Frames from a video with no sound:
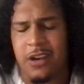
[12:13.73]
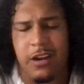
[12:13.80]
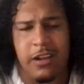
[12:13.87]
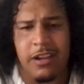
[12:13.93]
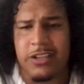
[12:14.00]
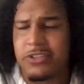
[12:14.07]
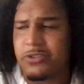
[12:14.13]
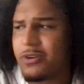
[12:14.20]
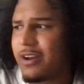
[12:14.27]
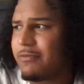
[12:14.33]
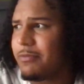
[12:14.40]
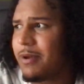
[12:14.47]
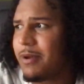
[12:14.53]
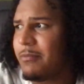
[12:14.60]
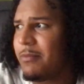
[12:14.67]
to cut you off. No,
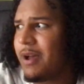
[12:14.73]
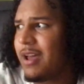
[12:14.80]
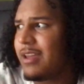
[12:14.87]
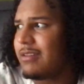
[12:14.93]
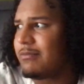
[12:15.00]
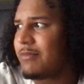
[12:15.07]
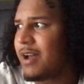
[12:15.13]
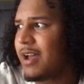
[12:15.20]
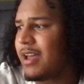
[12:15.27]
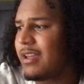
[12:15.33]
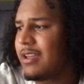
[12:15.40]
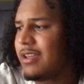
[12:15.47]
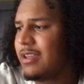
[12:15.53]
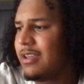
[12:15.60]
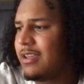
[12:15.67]
you're my, good, man. My,
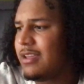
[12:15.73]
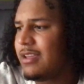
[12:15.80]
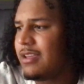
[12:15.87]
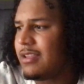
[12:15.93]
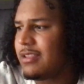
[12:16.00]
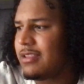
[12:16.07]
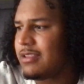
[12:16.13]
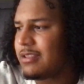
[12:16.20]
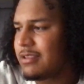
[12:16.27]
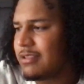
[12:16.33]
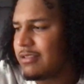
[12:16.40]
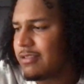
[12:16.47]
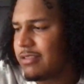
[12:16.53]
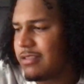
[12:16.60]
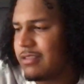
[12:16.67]
my the, the,
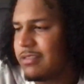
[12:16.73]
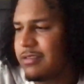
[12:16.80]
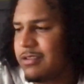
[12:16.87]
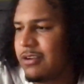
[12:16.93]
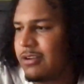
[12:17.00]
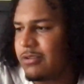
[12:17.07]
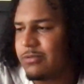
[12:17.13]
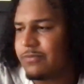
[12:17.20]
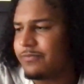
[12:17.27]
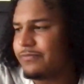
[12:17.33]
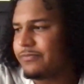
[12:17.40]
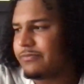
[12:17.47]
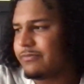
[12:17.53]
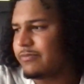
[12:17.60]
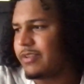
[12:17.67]
the, you
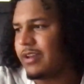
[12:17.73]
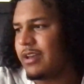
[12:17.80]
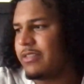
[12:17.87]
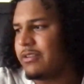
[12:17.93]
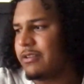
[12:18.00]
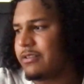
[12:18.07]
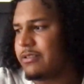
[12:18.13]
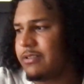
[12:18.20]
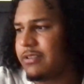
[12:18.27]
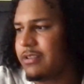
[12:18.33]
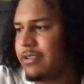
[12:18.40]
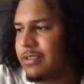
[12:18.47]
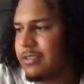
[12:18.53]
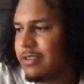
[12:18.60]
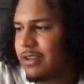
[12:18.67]
know the other
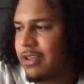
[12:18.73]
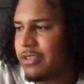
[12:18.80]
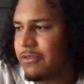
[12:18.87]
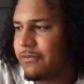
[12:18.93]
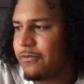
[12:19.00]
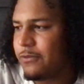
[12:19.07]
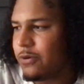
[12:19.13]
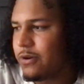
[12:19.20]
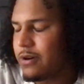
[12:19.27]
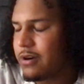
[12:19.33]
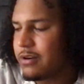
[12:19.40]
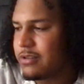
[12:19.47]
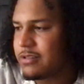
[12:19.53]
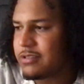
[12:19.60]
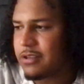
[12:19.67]
the, the, other
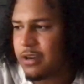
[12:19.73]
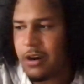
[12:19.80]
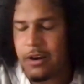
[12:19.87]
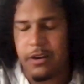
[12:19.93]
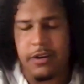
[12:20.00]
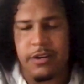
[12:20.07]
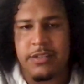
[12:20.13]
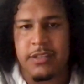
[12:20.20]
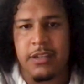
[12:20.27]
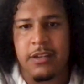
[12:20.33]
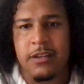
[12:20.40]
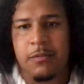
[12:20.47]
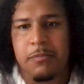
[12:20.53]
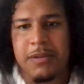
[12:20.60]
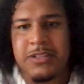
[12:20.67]
four starters
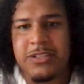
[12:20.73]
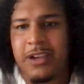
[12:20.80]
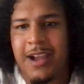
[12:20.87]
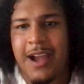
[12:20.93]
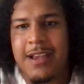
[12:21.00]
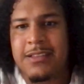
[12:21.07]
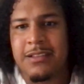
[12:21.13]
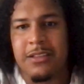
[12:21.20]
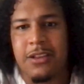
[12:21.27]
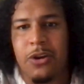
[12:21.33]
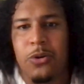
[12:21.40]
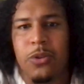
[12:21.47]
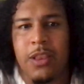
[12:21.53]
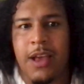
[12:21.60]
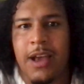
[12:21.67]
and a bunch of guys on the
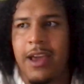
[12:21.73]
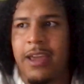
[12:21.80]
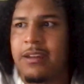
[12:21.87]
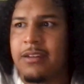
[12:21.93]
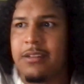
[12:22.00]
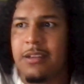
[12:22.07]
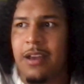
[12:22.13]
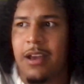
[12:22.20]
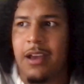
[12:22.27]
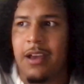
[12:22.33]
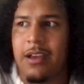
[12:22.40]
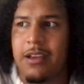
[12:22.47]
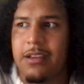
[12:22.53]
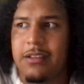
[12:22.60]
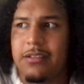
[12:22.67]
O line.
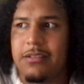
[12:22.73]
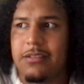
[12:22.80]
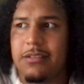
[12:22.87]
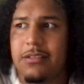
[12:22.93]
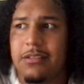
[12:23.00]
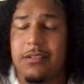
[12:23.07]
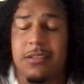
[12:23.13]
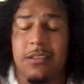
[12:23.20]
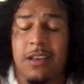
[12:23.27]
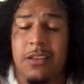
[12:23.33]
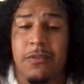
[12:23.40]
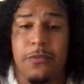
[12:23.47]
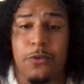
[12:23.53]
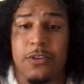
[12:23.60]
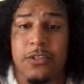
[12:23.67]
Uh, the, the
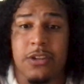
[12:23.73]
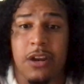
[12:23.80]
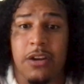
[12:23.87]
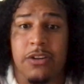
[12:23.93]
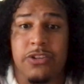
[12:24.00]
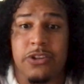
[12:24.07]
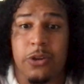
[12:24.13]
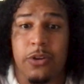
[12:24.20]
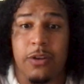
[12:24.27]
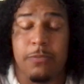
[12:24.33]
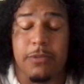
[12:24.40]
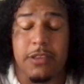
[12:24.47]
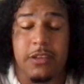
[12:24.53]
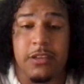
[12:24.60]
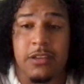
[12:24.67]
other four starters showed up
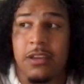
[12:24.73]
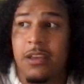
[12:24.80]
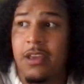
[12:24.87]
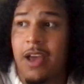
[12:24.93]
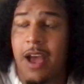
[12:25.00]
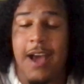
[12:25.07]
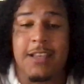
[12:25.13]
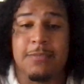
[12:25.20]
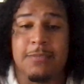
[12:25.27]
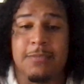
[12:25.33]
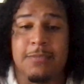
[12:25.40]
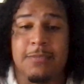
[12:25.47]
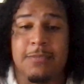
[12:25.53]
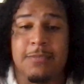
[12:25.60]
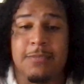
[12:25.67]
at the
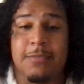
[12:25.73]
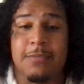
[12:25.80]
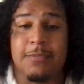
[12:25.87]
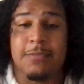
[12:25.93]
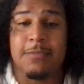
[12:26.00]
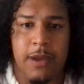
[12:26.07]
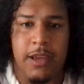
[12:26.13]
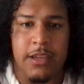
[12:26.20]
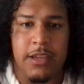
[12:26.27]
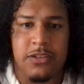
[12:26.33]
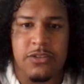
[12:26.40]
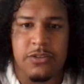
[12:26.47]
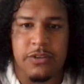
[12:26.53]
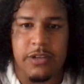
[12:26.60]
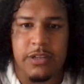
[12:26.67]
hospital hospital the day
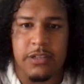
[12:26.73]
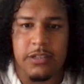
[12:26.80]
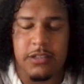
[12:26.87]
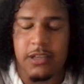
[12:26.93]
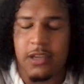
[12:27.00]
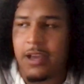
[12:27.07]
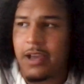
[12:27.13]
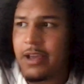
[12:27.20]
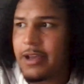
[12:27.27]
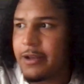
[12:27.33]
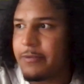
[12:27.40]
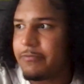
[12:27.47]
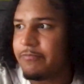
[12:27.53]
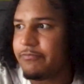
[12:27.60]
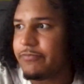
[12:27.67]
after my injury.
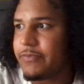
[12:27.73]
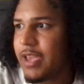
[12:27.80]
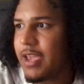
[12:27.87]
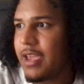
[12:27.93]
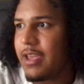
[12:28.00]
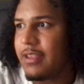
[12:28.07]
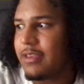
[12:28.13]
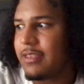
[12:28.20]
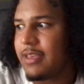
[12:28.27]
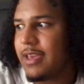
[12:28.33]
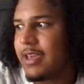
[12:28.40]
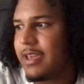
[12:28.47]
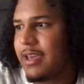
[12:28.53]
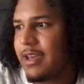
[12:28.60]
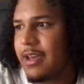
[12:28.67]
Wow. oh, wow. And then
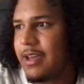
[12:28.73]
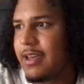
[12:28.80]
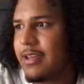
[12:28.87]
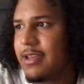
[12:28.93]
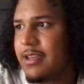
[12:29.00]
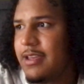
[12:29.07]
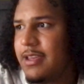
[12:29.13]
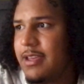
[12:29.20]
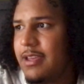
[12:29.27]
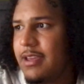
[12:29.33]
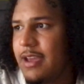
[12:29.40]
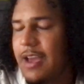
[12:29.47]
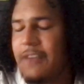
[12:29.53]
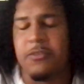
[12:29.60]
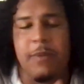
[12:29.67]
they, uh,
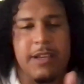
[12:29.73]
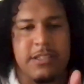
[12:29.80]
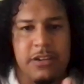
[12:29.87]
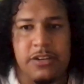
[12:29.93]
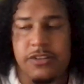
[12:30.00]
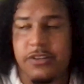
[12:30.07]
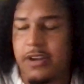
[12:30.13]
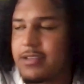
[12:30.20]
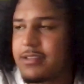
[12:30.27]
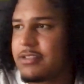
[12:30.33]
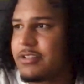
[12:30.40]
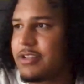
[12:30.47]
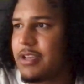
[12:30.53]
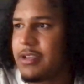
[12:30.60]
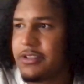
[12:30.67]
after my surgery, I
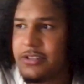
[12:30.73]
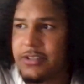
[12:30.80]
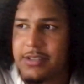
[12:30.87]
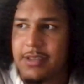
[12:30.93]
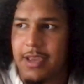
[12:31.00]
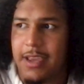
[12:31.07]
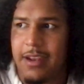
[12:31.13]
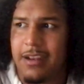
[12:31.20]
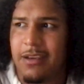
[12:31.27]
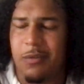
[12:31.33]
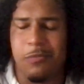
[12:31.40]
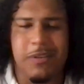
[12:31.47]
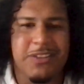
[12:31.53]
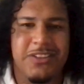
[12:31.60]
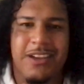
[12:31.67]
should, should say, and a
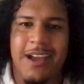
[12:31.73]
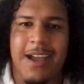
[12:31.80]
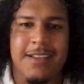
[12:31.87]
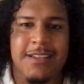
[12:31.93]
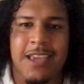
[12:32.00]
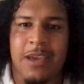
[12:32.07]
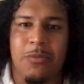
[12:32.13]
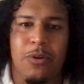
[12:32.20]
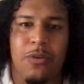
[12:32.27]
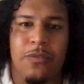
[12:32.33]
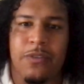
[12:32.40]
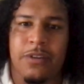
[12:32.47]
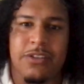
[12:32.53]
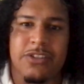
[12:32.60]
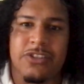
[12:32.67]
wow. bunch of guys came
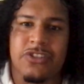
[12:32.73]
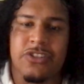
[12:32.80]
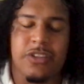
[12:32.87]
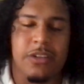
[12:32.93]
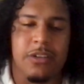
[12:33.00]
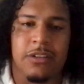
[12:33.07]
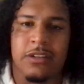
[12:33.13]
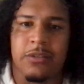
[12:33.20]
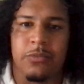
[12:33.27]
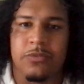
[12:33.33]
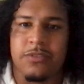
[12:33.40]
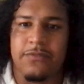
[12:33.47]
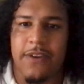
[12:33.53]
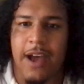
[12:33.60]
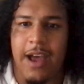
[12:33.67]
over and just chilled
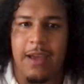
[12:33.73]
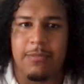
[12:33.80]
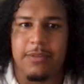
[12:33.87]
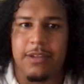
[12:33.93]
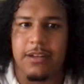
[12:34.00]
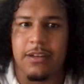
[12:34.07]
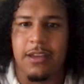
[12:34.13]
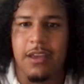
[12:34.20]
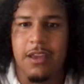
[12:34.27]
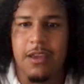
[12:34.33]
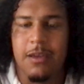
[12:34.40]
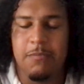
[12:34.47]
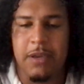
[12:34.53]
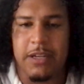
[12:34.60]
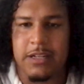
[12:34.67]
and vibed and
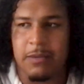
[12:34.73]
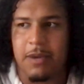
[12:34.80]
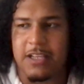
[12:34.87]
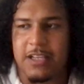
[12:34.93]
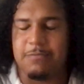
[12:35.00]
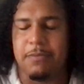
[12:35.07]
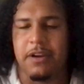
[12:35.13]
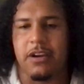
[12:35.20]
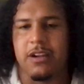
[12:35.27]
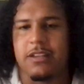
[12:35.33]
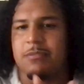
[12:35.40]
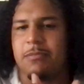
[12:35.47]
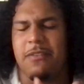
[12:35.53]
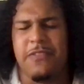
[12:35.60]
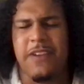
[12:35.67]
picked up my
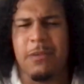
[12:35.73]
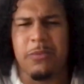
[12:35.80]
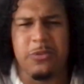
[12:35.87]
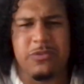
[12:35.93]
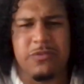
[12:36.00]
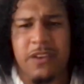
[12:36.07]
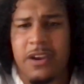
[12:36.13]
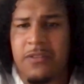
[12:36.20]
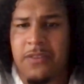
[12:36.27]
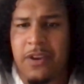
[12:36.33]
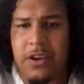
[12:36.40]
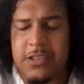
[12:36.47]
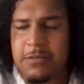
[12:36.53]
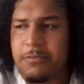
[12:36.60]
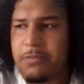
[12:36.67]
spirits. And my family was very,
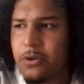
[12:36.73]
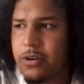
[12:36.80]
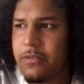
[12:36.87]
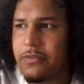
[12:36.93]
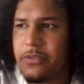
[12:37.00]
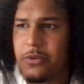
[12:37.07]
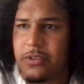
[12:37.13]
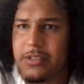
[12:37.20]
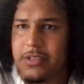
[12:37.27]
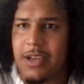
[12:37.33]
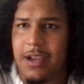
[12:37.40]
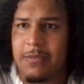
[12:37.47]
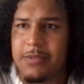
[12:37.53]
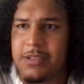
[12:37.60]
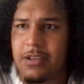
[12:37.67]
very supportive through the
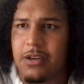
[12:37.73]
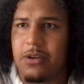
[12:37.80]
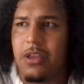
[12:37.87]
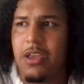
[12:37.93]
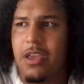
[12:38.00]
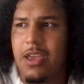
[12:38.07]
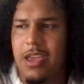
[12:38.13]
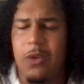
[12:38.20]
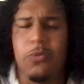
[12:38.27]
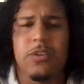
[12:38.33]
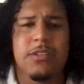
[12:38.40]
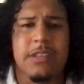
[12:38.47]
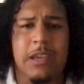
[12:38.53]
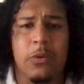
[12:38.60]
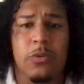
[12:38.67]
time. So it
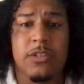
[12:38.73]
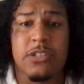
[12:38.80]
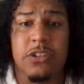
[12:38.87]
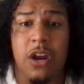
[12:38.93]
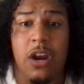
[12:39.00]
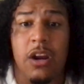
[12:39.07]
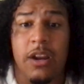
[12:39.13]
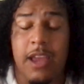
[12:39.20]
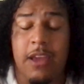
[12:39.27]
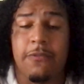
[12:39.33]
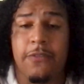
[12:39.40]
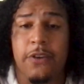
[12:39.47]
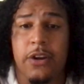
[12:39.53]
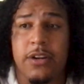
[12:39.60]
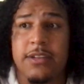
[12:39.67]
was, it was dark at
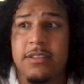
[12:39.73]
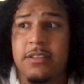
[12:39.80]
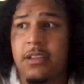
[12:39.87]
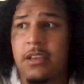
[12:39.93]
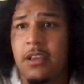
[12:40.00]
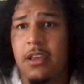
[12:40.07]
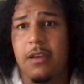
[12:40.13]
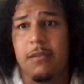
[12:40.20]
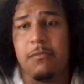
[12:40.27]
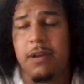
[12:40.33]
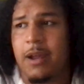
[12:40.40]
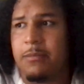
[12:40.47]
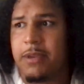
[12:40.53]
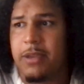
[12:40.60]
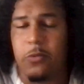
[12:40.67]
first, but
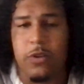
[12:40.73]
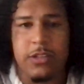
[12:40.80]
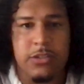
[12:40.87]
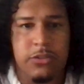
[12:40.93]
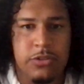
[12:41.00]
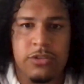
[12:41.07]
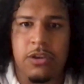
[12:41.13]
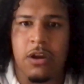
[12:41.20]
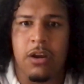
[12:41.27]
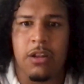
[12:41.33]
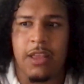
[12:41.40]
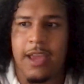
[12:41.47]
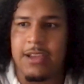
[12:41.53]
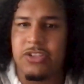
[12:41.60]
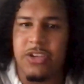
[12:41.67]
I mean, once you
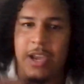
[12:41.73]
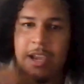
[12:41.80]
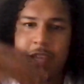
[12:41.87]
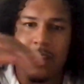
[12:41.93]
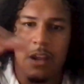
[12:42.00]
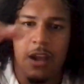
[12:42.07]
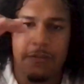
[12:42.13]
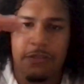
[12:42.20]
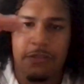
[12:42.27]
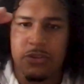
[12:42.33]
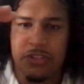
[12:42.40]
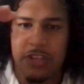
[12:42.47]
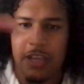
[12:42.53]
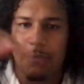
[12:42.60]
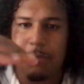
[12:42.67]
start like checking off
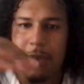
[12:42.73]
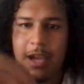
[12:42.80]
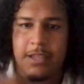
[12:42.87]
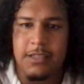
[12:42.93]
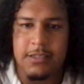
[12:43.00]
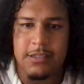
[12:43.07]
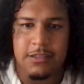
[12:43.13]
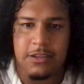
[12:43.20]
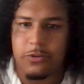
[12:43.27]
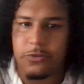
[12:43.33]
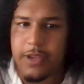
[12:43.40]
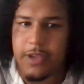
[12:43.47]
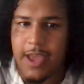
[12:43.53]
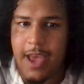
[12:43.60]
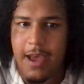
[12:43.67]
those check boxes in your
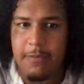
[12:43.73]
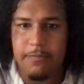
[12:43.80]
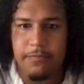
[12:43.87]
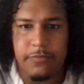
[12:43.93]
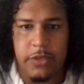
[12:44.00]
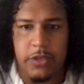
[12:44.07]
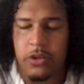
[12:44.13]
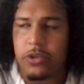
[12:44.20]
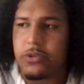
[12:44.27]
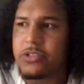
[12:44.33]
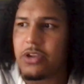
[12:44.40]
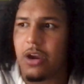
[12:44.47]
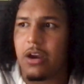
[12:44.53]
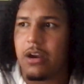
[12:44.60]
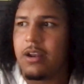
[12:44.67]
rehab, you know, you
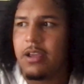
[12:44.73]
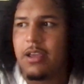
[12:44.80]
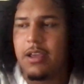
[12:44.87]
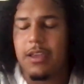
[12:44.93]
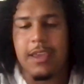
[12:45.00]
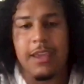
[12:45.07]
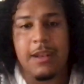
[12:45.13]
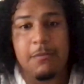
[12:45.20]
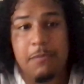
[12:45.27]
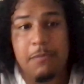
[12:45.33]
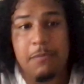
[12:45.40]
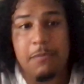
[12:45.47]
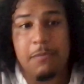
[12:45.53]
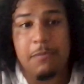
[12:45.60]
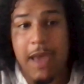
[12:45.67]
start getting
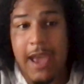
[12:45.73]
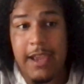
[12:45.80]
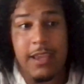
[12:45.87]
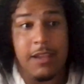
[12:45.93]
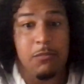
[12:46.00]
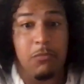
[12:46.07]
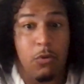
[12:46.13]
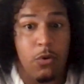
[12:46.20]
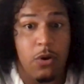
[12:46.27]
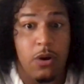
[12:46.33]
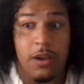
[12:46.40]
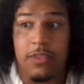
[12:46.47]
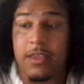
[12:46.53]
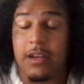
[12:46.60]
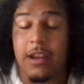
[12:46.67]
back back in
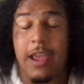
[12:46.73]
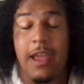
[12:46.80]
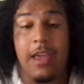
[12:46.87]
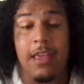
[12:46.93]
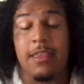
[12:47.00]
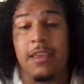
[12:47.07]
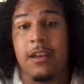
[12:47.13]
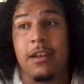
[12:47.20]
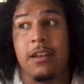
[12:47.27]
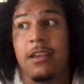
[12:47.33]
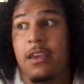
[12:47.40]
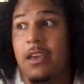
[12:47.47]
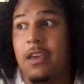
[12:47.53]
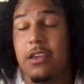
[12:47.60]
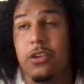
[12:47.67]
more and then and then
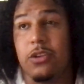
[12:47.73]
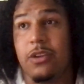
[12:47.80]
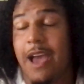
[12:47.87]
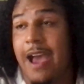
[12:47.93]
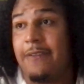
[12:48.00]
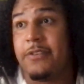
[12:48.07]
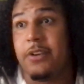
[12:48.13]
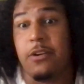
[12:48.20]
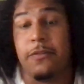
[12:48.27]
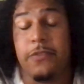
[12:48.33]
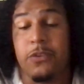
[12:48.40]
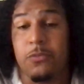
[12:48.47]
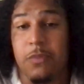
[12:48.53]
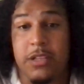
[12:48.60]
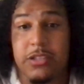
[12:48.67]
you, after a few
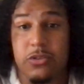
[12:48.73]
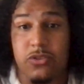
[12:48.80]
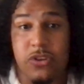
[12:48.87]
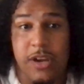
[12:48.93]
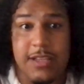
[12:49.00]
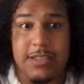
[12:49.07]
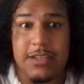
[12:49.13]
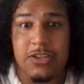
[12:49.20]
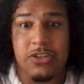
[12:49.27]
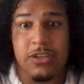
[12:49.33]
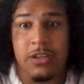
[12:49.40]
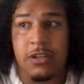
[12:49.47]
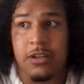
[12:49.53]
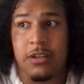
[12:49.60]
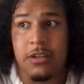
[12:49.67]
months you
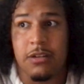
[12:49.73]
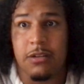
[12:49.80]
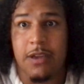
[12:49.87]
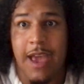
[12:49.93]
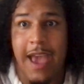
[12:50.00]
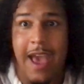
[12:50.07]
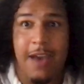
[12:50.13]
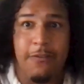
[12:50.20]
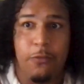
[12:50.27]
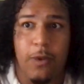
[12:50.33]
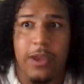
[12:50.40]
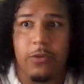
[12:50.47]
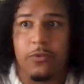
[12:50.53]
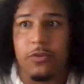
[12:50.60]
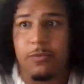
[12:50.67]
transition half
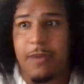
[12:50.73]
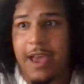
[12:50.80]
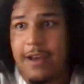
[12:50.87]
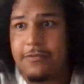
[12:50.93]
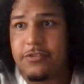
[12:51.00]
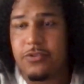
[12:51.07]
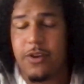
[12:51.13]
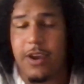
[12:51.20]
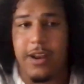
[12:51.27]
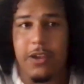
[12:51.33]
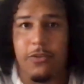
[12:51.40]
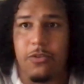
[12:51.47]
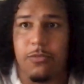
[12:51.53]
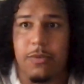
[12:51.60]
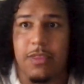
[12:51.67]
weight room half training
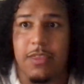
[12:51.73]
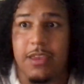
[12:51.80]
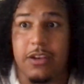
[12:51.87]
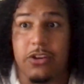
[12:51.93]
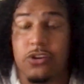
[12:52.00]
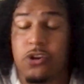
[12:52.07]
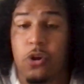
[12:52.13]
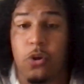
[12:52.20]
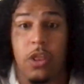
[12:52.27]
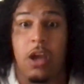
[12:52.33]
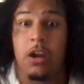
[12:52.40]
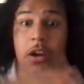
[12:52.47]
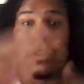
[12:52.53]
room and then you're no longer in